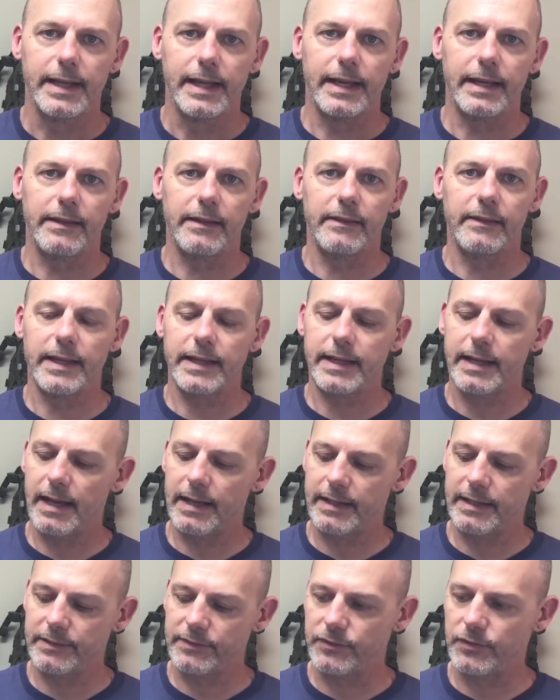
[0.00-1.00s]
And then they
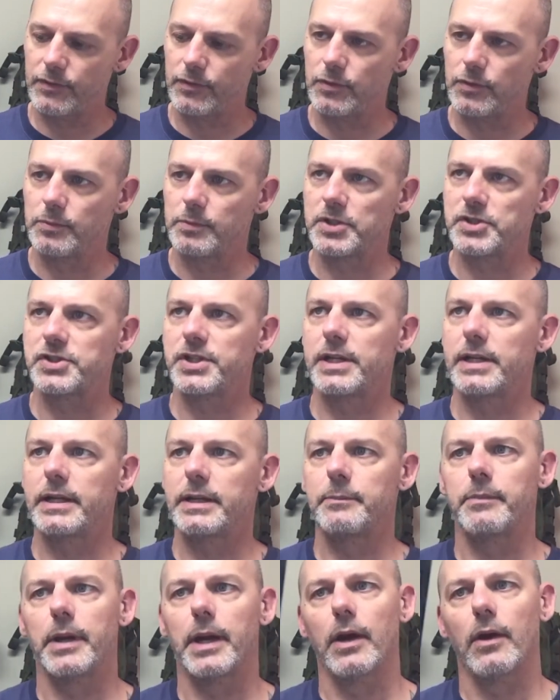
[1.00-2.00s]
got into
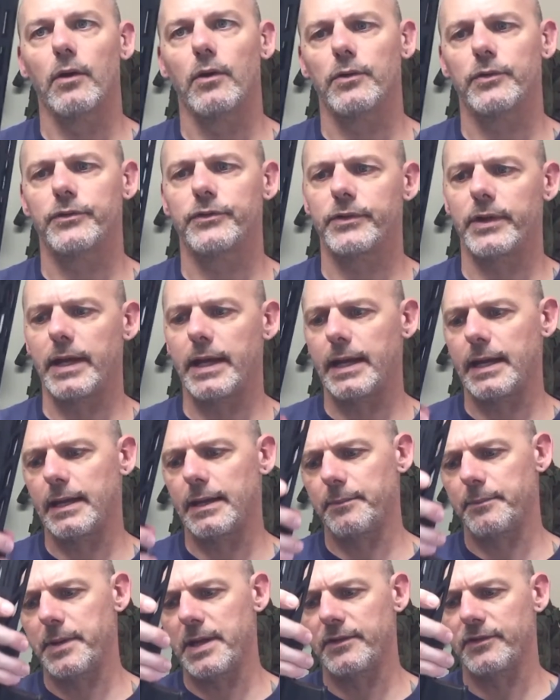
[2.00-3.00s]
machining barrels
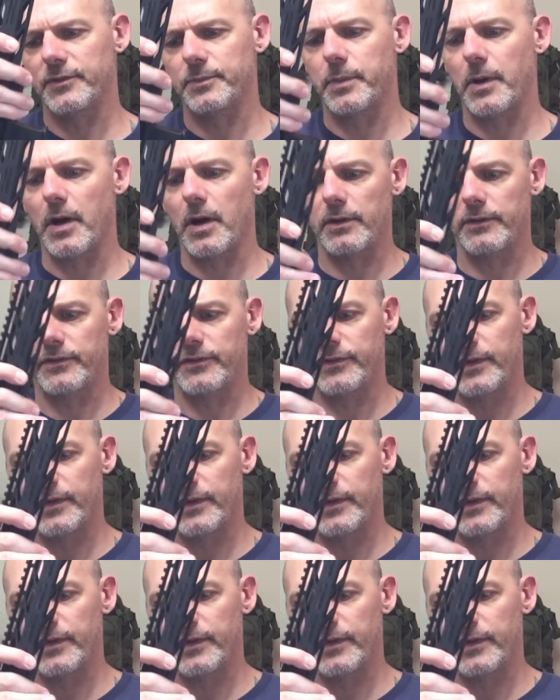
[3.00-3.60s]
and pieces parts.